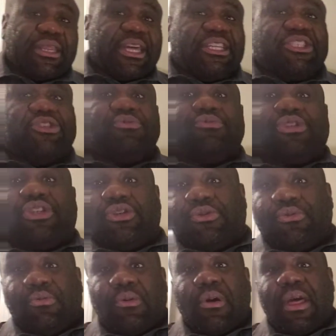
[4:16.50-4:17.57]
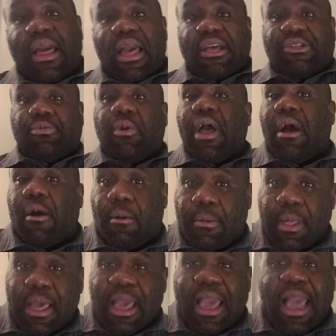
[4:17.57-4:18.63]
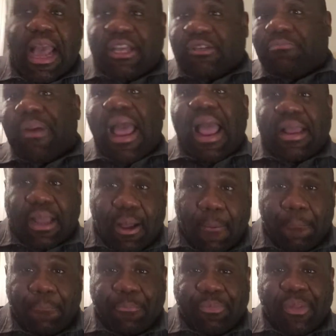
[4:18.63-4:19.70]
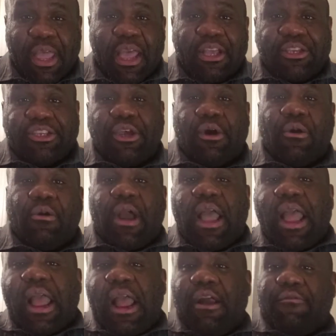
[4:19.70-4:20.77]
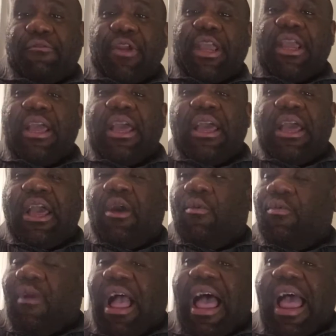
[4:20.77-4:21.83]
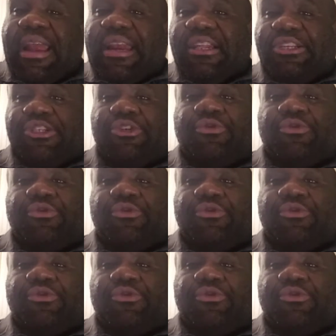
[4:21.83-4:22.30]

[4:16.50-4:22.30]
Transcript: that you do as well as backup. So every ride that